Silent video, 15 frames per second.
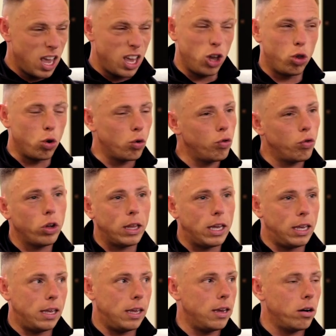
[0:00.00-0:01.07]
You don't really
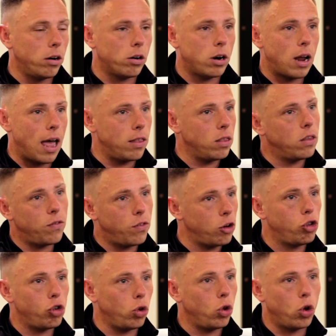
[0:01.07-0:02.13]
hear
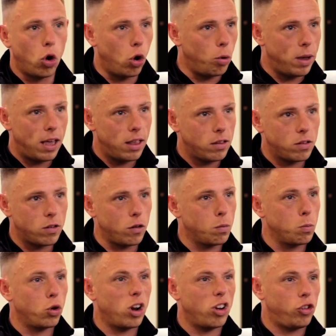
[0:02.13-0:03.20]
individual comments. It's
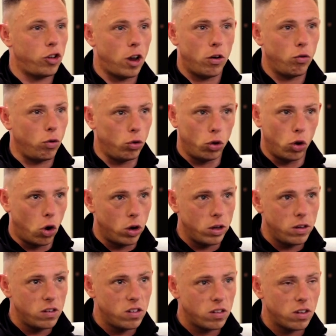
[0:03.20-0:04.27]
more a general
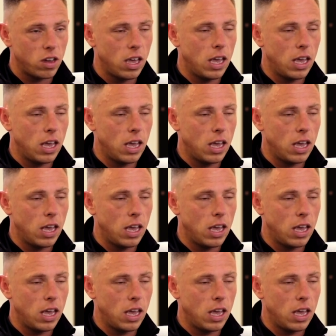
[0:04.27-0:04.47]
noise.